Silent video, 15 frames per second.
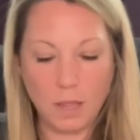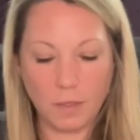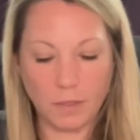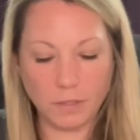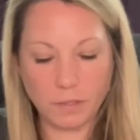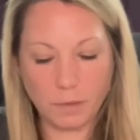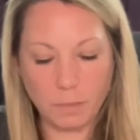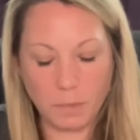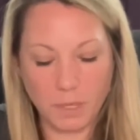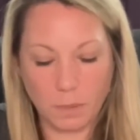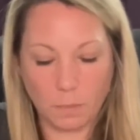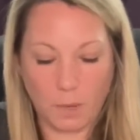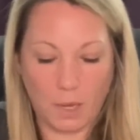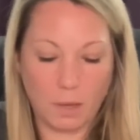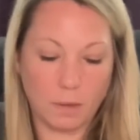This could be,
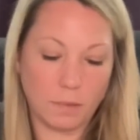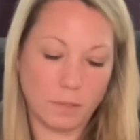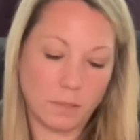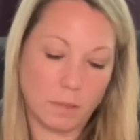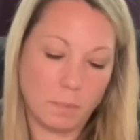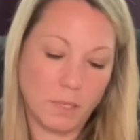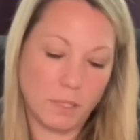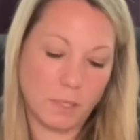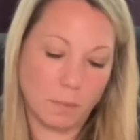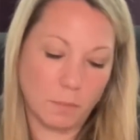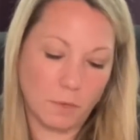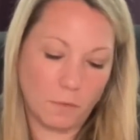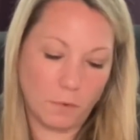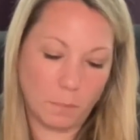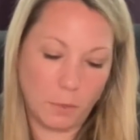wow, this could be
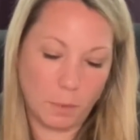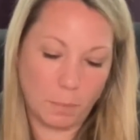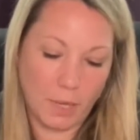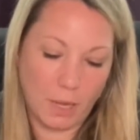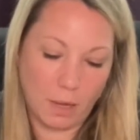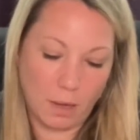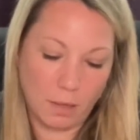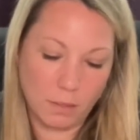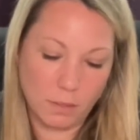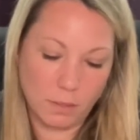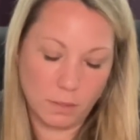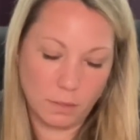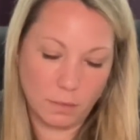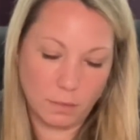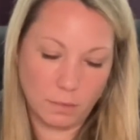someone from your
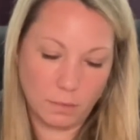past.